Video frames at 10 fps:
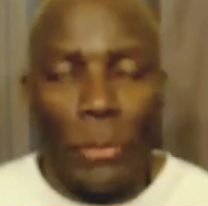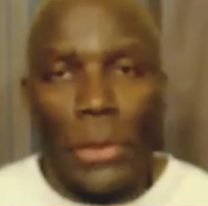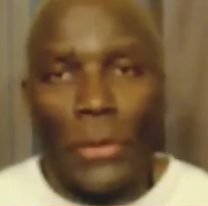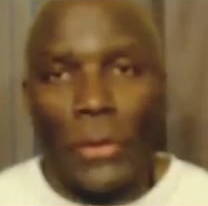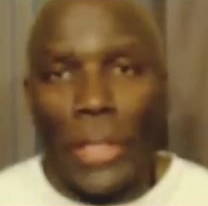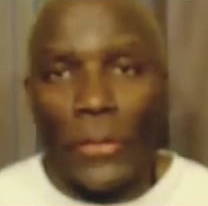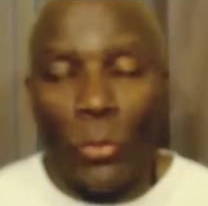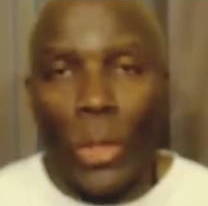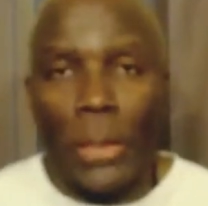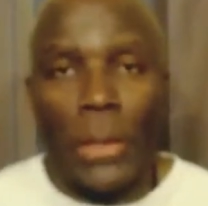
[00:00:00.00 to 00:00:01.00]
because guess
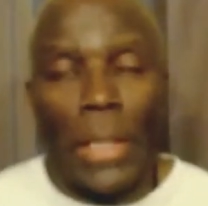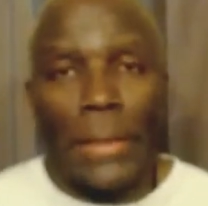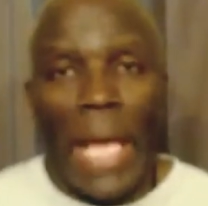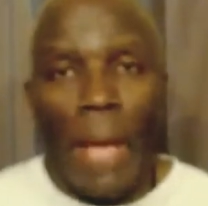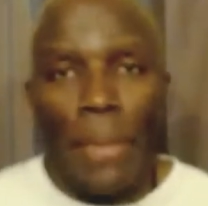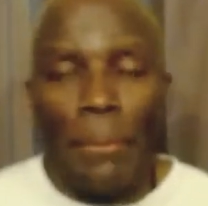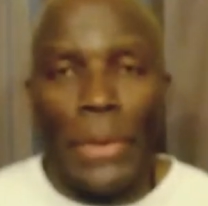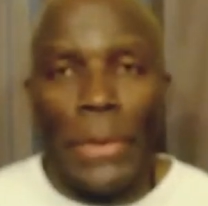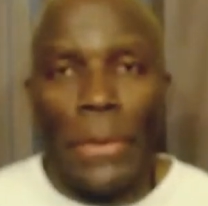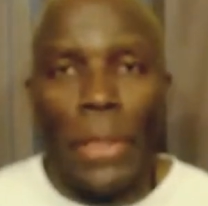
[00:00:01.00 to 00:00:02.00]
what? That may
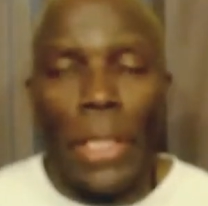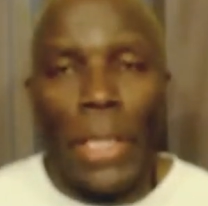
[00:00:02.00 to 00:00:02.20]
be